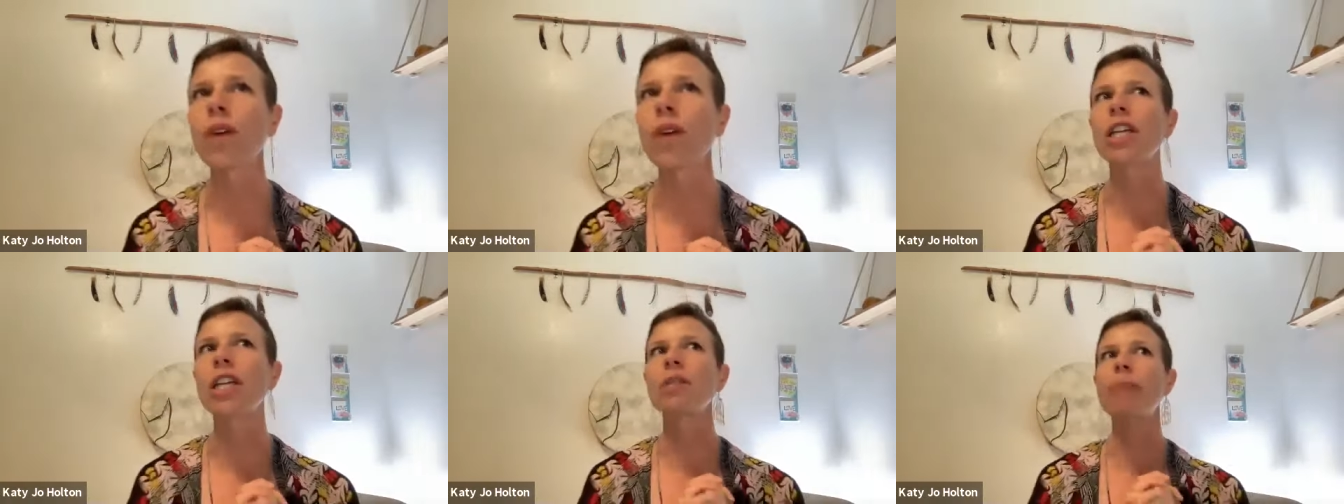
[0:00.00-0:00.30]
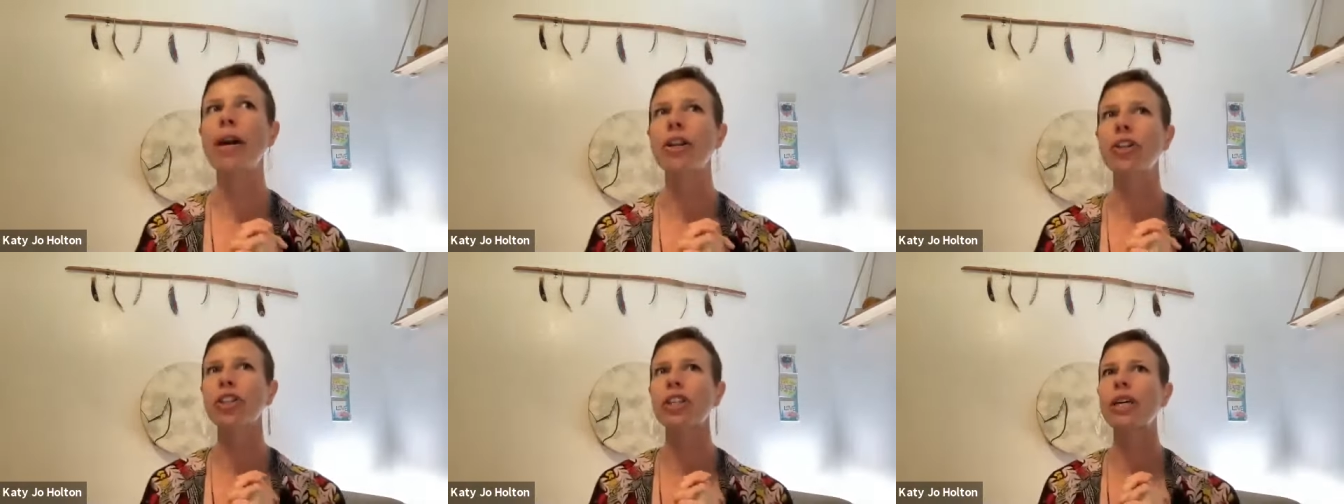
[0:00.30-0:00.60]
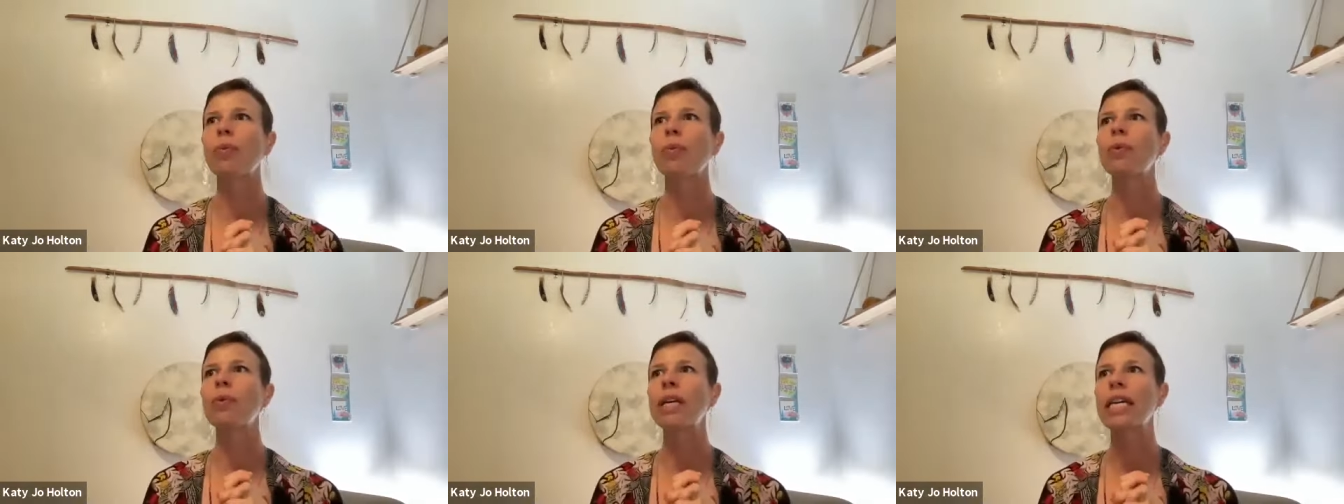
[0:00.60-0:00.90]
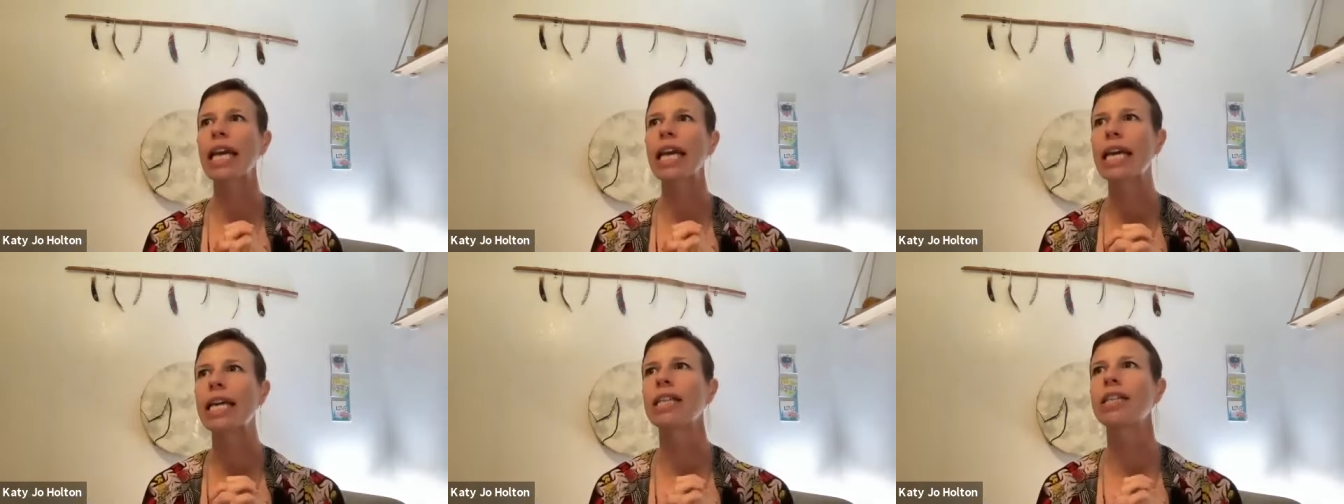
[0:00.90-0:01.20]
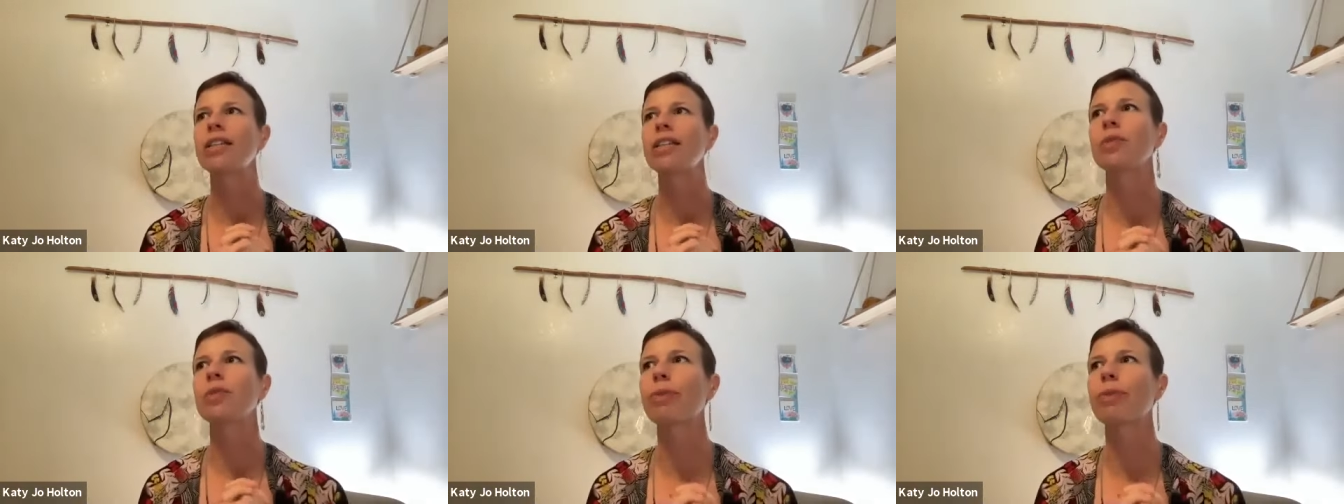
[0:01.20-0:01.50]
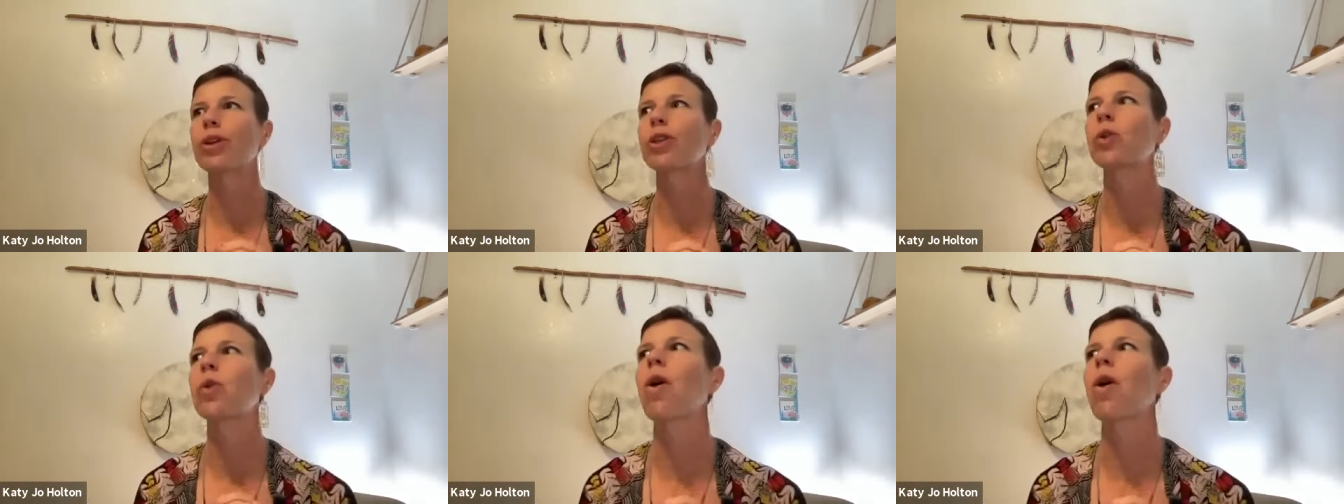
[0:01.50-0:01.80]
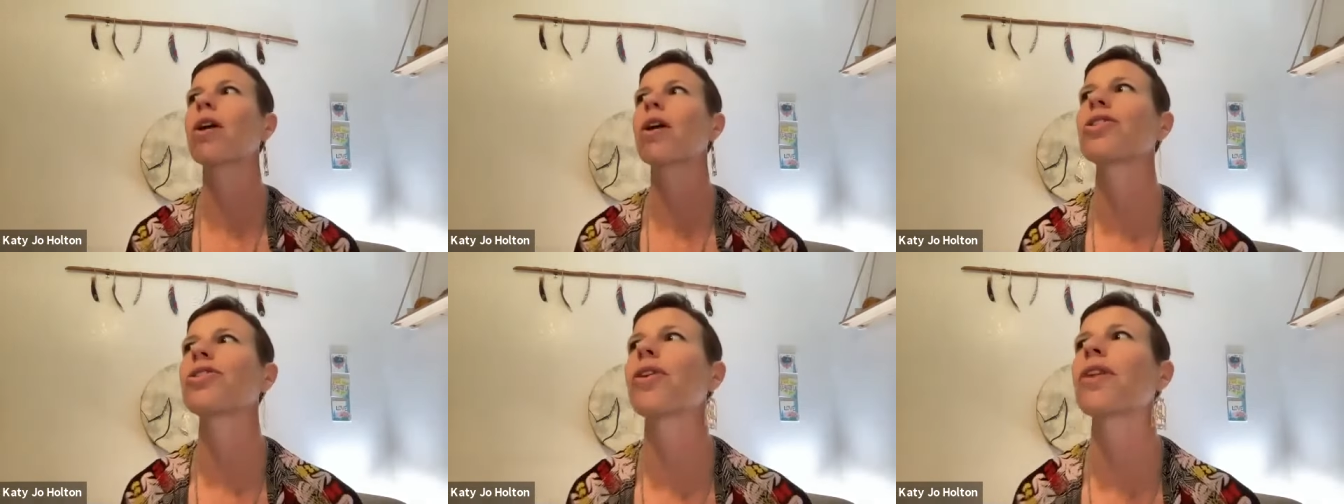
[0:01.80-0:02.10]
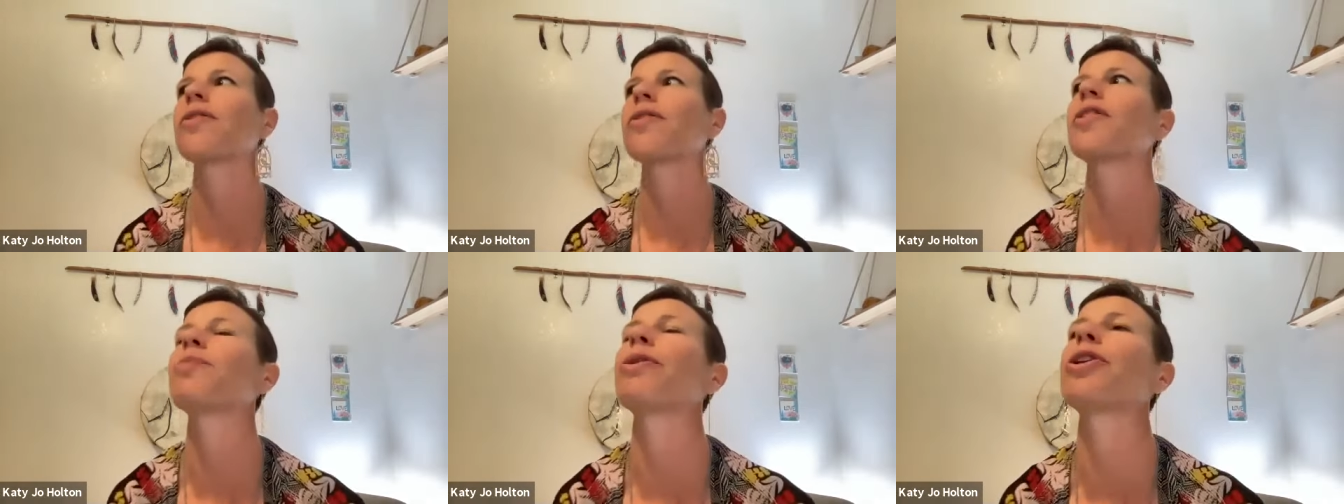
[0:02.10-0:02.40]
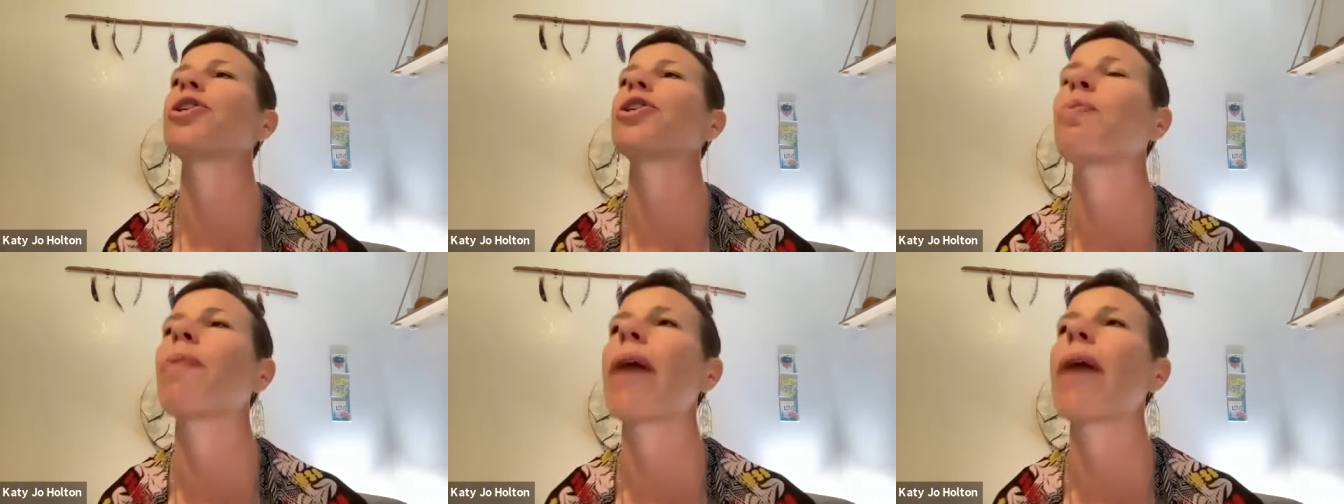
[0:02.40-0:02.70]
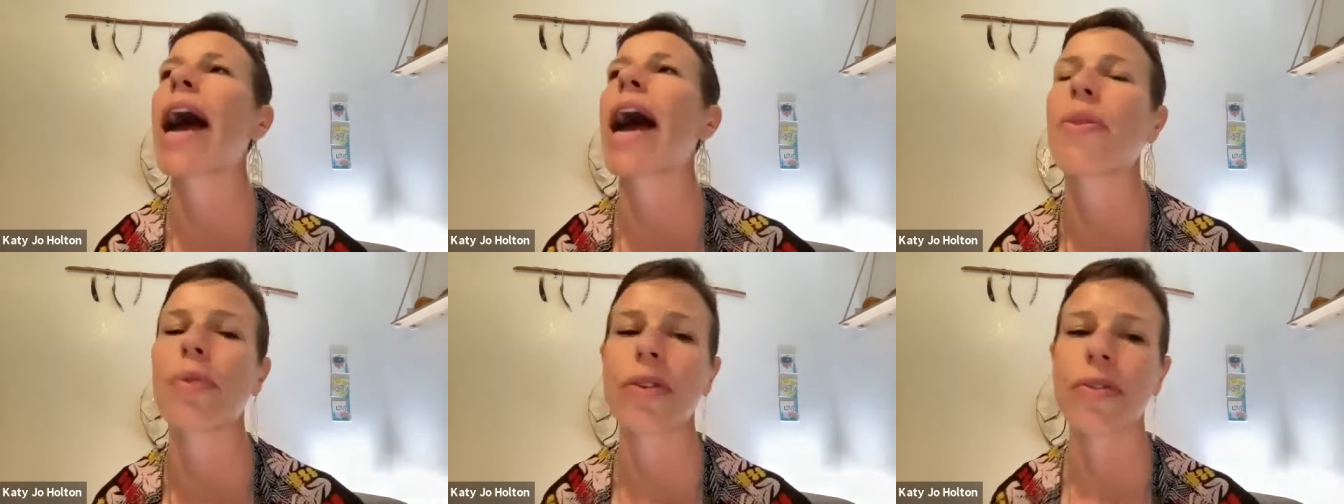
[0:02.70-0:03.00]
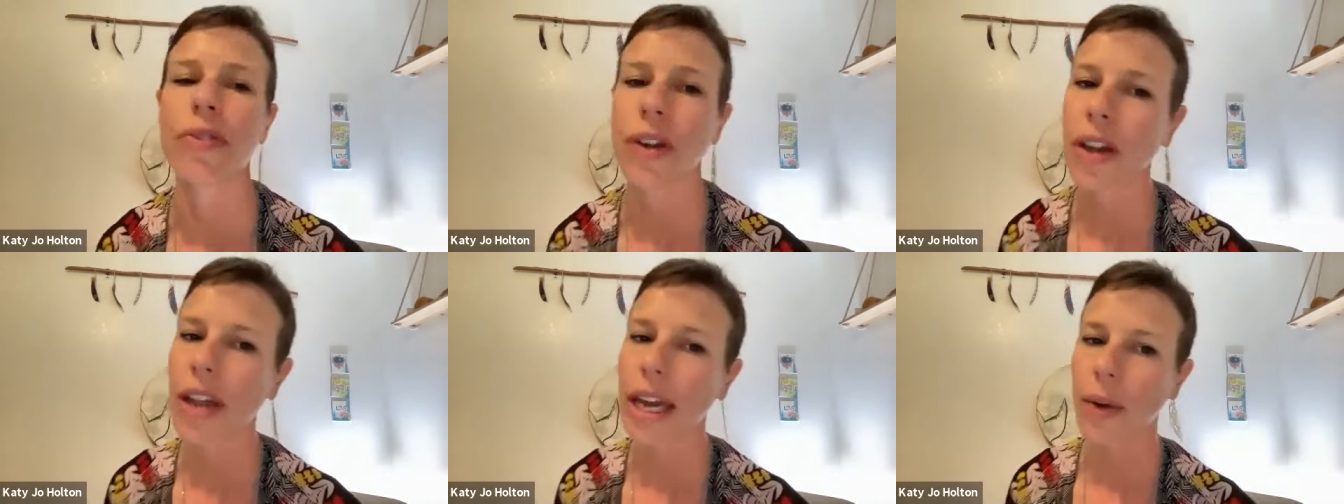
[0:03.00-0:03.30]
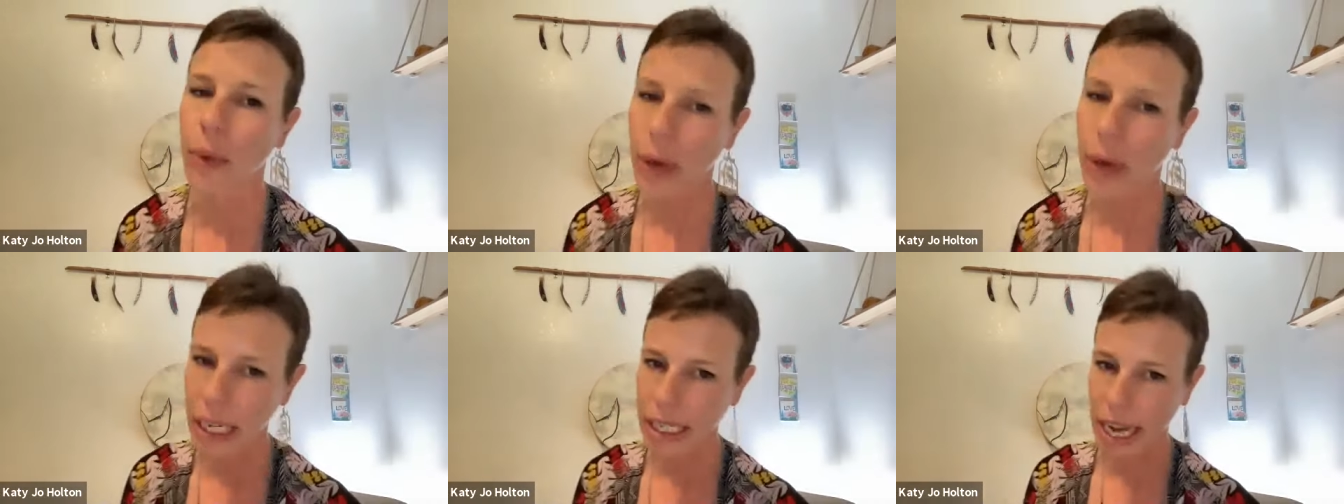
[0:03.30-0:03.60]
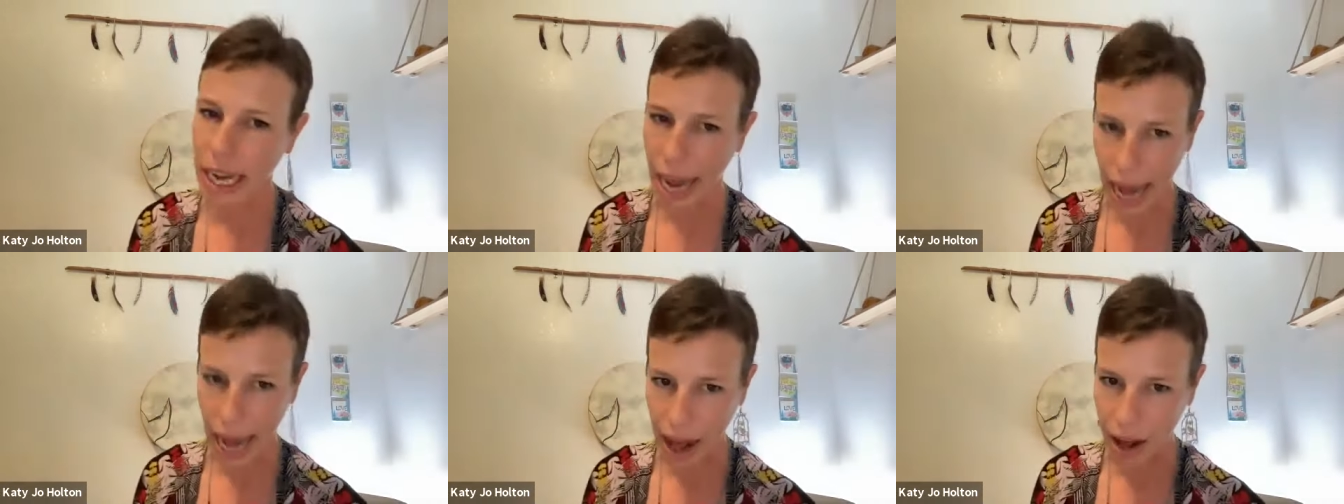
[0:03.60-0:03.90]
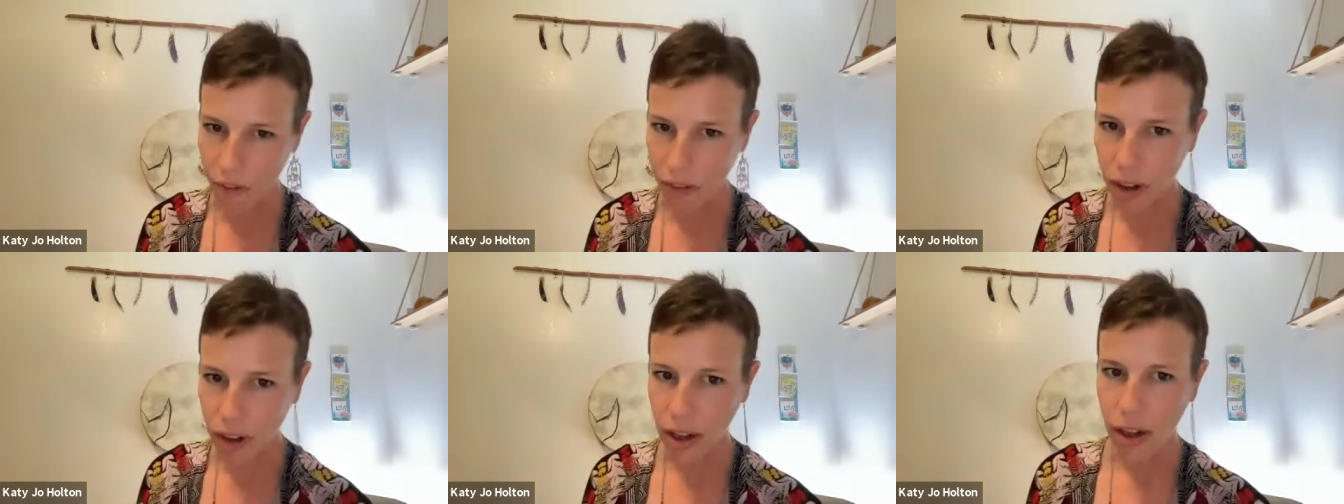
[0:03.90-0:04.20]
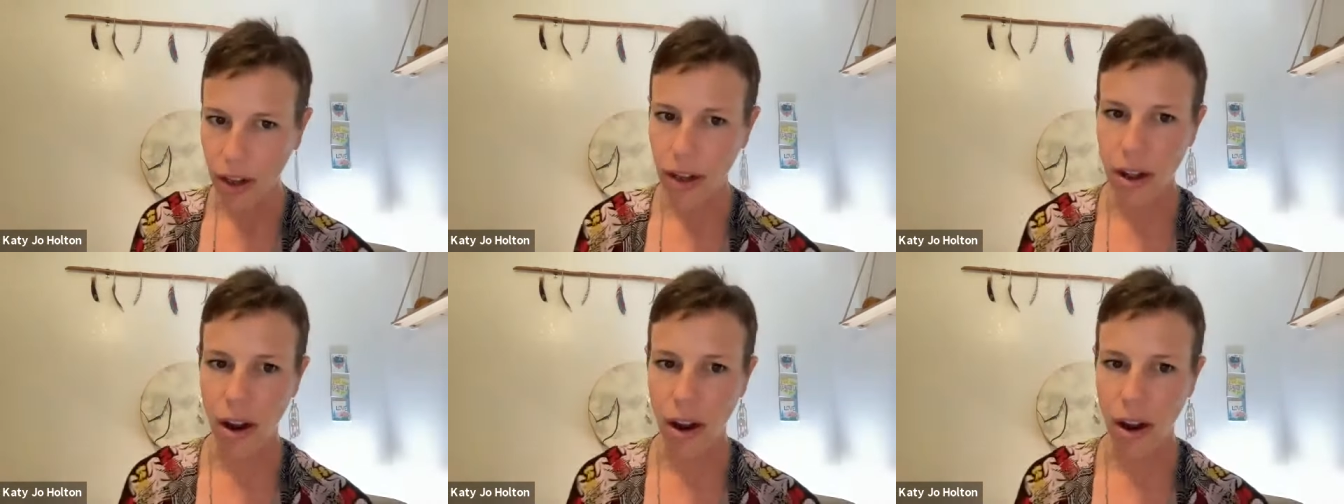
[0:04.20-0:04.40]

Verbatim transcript: especially when we get into the spiritual arts or on the spiritual path, we feel like we need to have